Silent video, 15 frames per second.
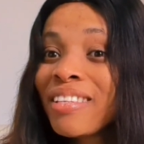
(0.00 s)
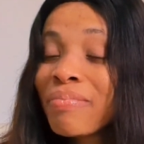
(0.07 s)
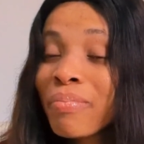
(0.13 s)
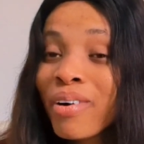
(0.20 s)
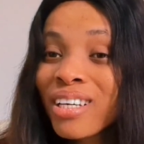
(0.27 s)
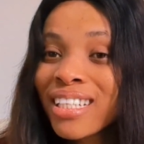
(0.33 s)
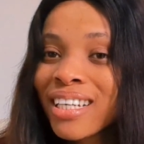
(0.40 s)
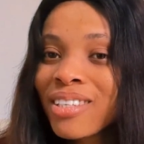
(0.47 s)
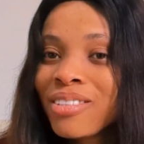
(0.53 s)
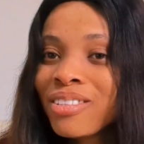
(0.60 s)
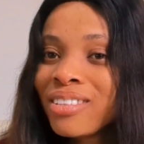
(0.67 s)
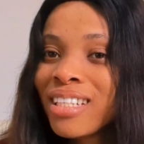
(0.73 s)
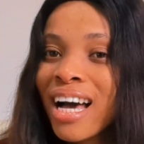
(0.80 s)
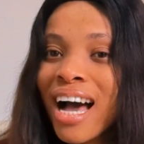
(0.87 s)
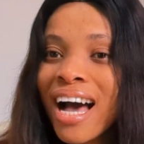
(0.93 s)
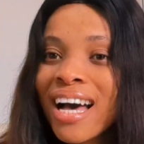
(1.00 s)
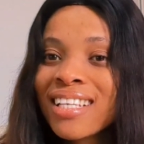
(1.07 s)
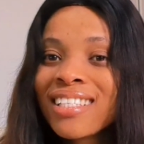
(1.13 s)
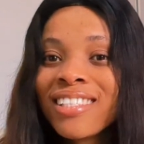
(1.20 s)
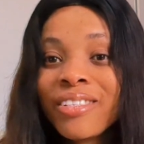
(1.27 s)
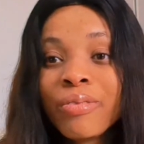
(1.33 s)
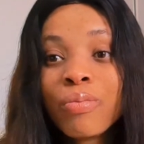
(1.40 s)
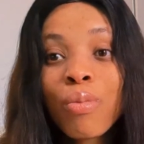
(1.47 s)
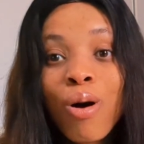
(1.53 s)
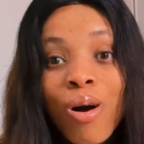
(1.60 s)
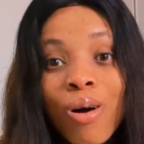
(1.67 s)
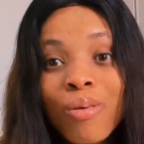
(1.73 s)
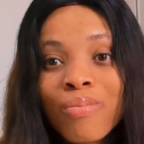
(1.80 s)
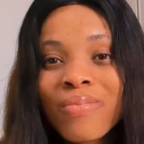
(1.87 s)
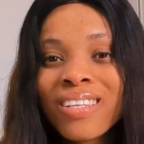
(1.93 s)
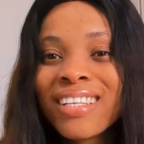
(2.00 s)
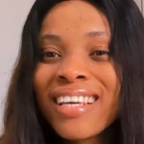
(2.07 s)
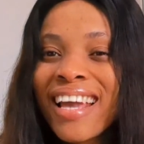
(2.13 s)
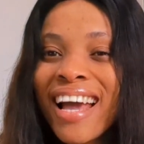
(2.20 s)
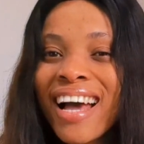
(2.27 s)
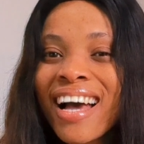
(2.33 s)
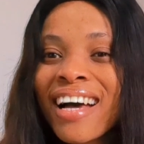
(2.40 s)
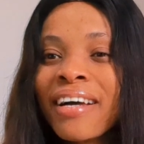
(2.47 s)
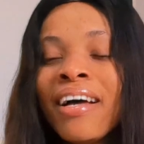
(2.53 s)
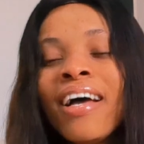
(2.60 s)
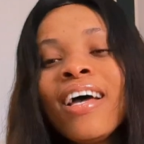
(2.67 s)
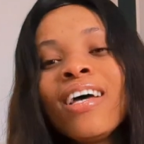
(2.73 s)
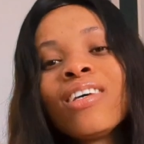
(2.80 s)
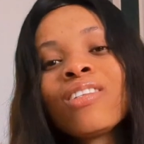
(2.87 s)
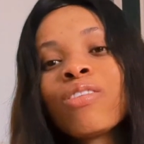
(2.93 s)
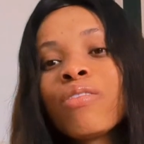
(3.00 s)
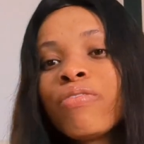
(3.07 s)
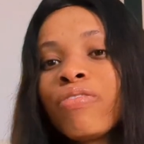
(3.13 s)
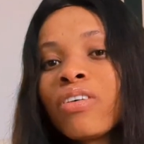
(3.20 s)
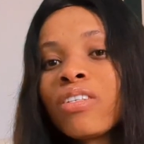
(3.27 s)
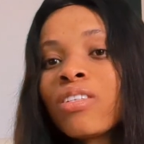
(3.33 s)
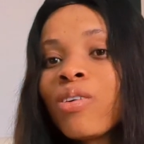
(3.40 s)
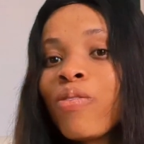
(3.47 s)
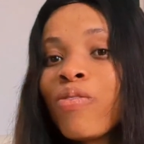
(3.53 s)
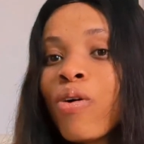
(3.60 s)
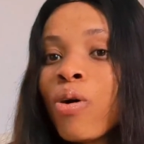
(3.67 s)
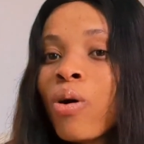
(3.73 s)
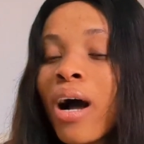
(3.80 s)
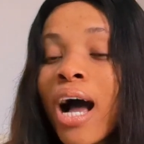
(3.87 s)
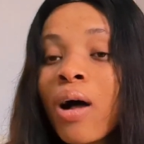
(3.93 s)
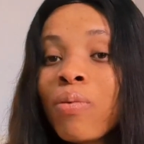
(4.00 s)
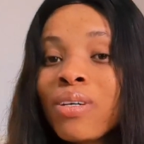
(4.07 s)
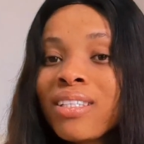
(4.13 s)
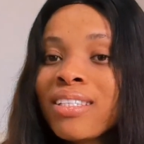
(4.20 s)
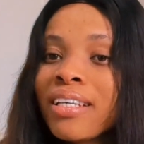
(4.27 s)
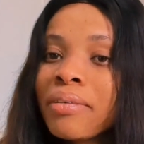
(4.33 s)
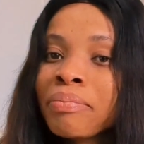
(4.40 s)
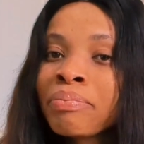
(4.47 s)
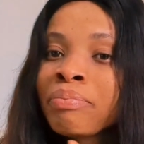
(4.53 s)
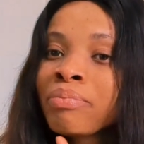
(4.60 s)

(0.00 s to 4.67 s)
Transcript: motherhood as new moms yeah so first of all i would say